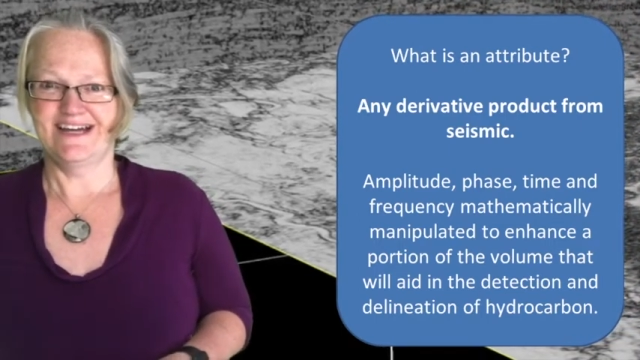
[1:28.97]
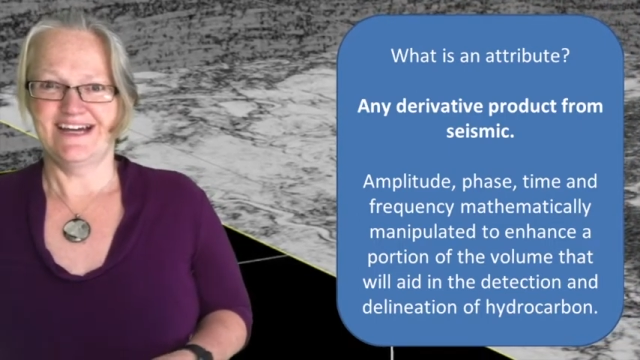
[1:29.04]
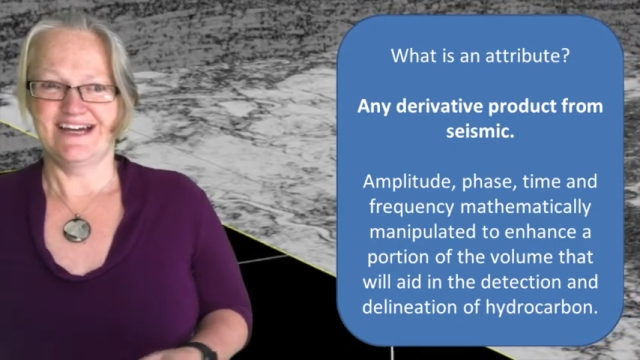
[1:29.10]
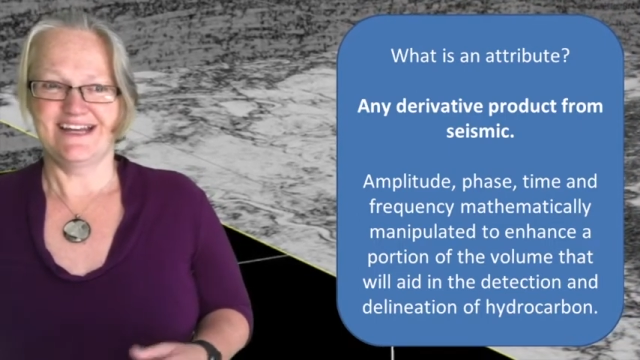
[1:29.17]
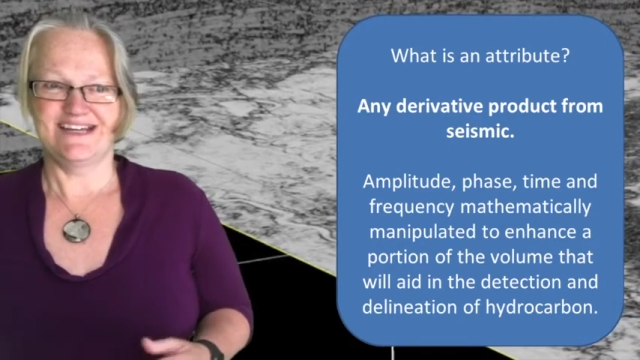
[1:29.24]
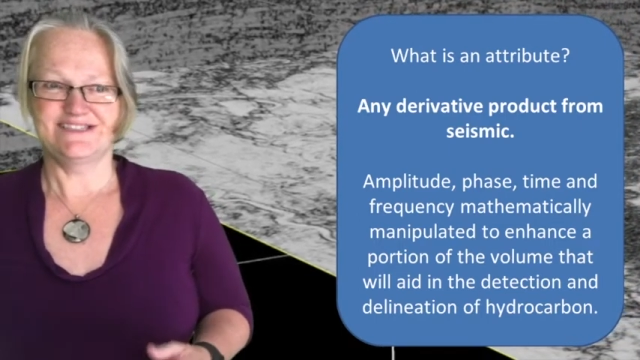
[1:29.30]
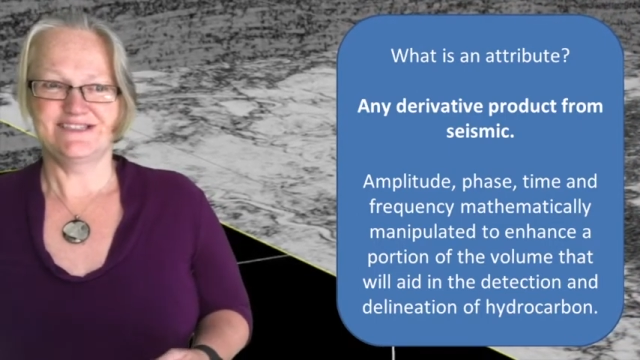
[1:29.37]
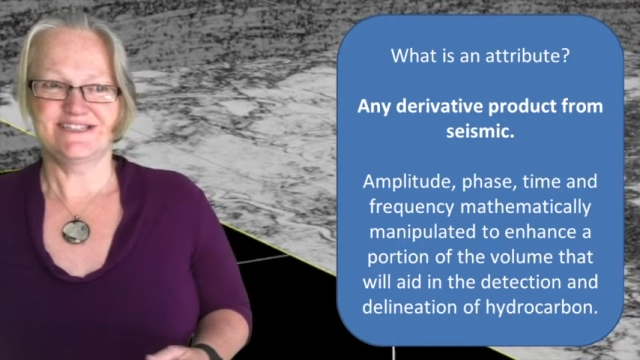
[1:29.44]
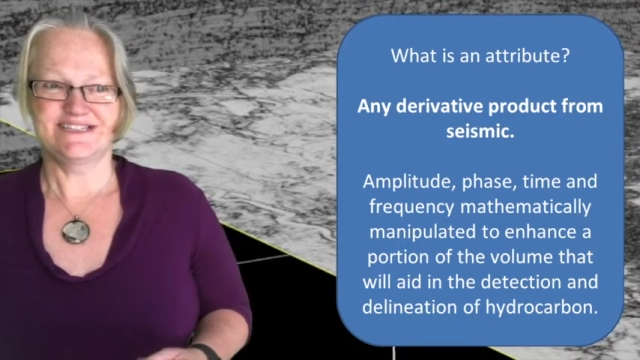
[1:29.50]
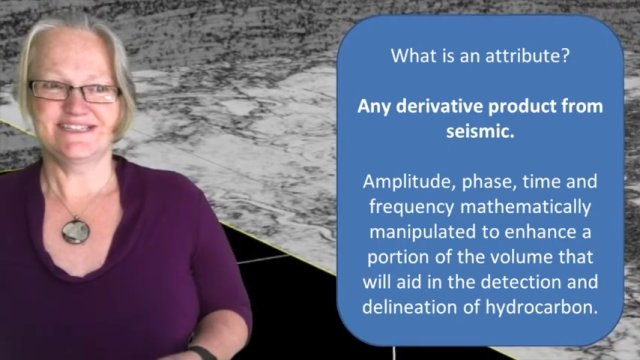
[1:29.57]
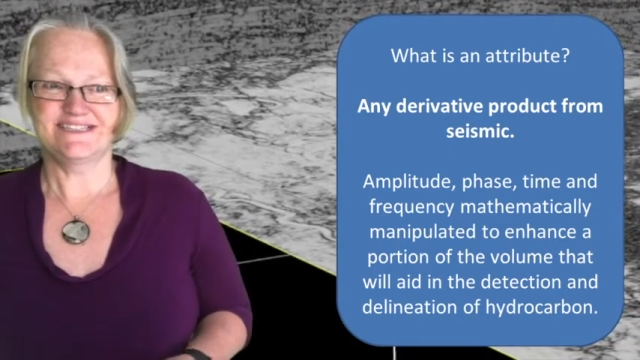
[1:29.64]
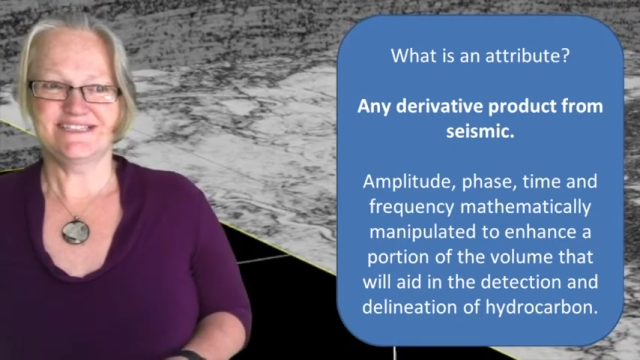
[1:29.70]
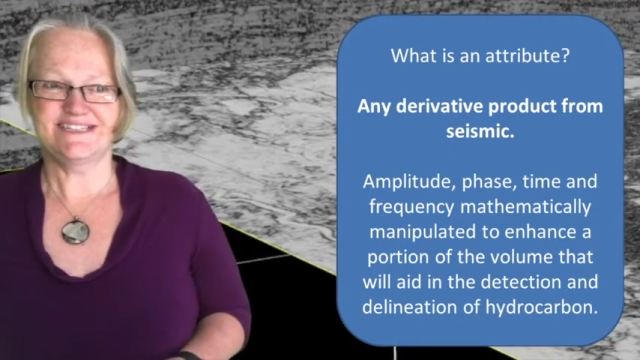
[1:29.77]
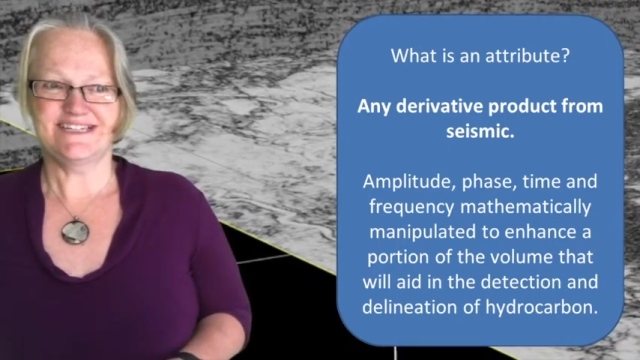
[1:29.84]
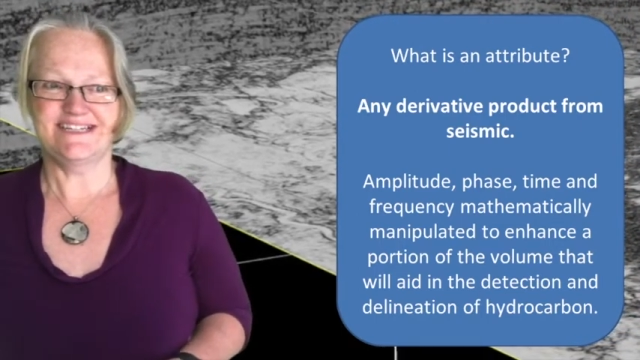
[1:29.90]
And as you can
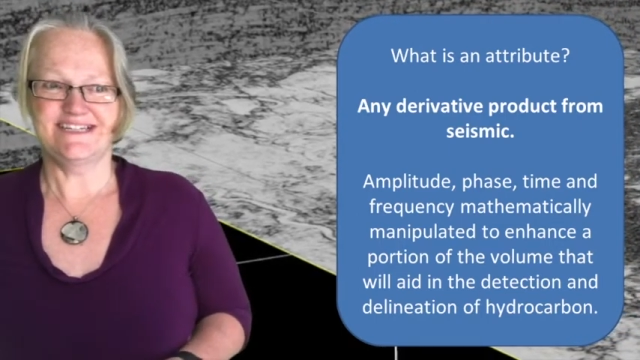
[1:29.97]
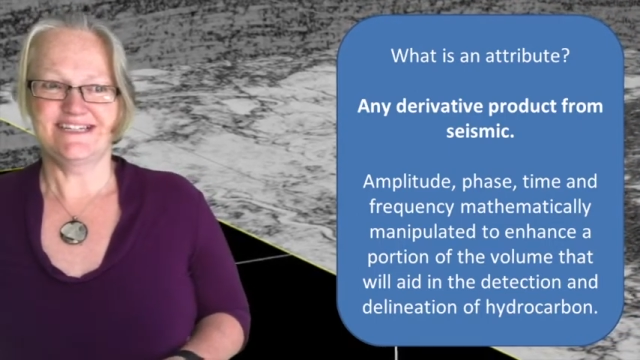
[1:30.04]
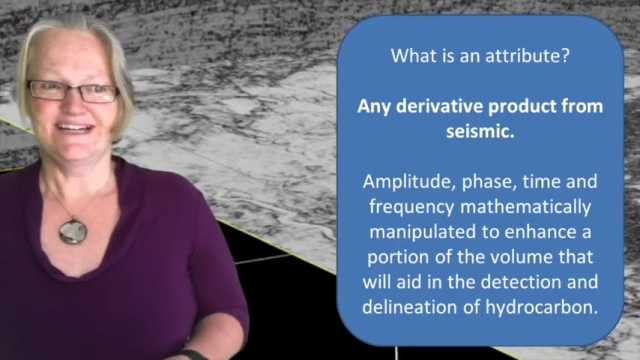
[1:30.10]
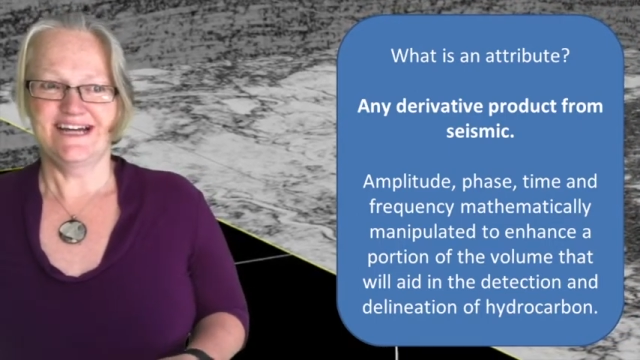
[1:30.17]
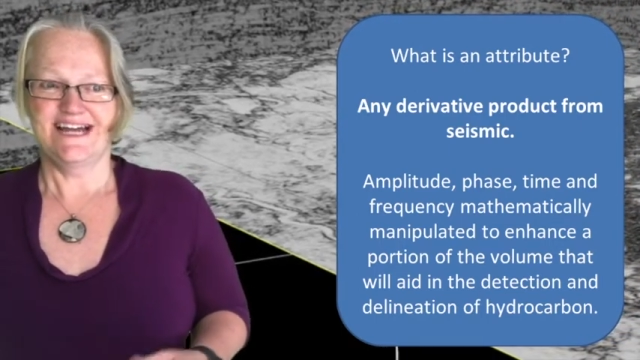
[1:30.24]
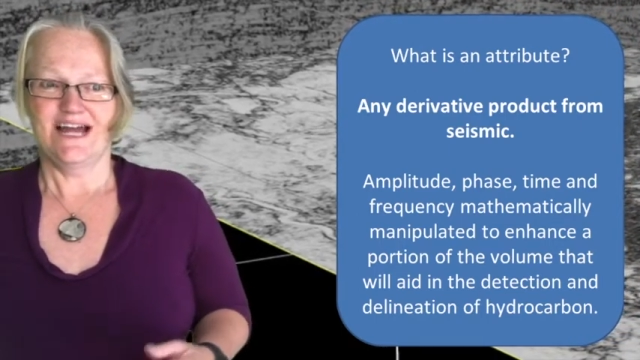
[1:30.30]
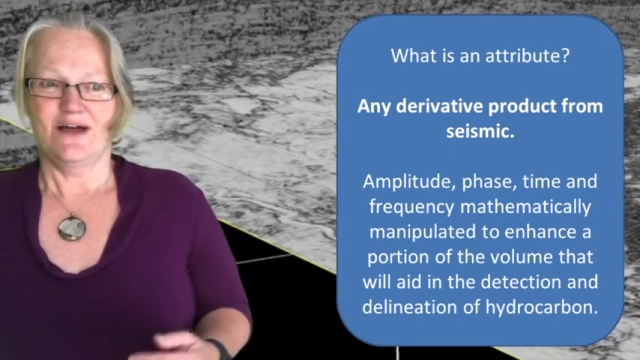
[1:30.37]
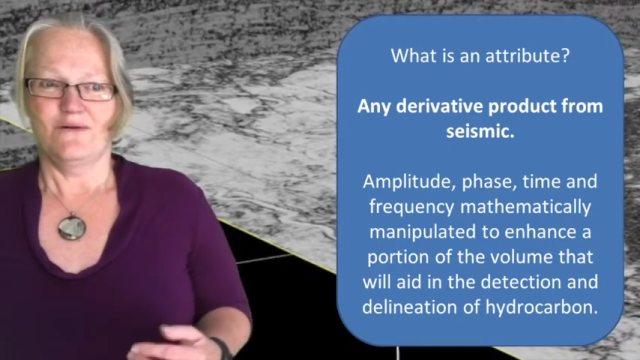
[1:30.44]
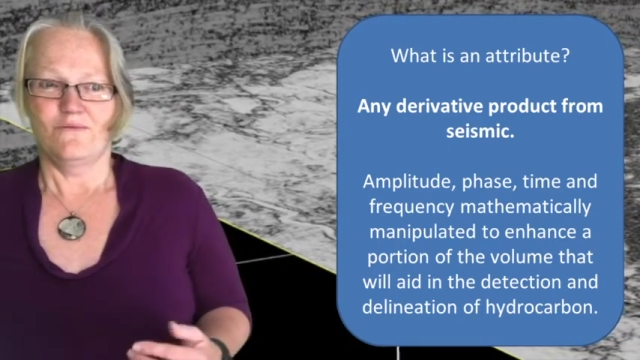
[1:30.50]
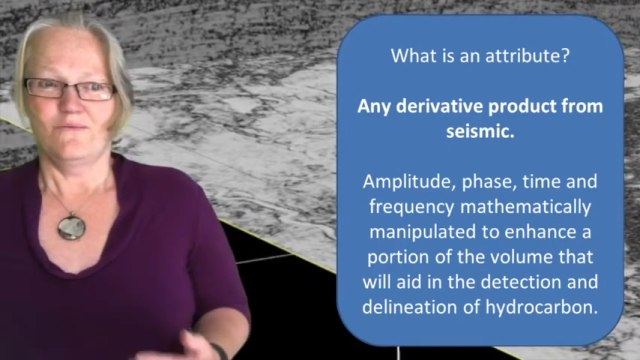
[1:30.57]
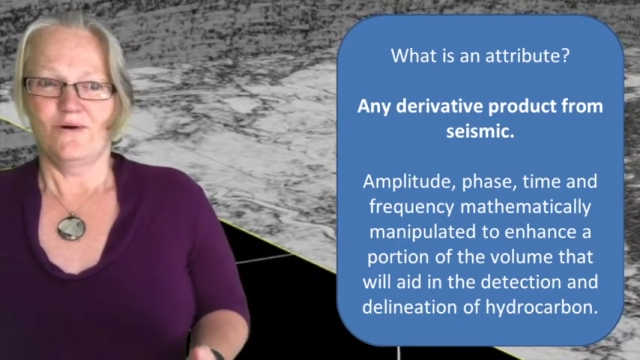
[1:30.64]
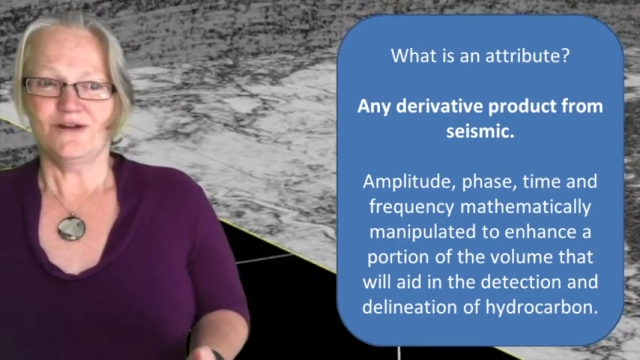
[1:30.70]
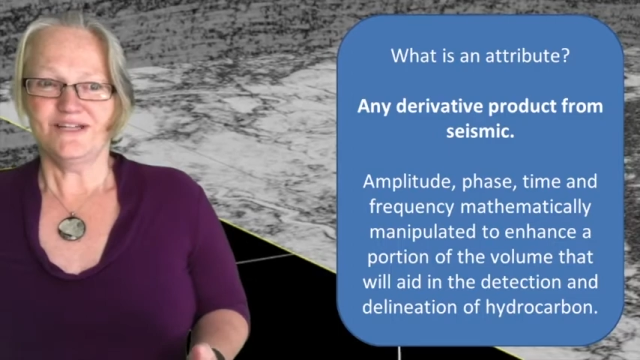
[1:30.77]
see, what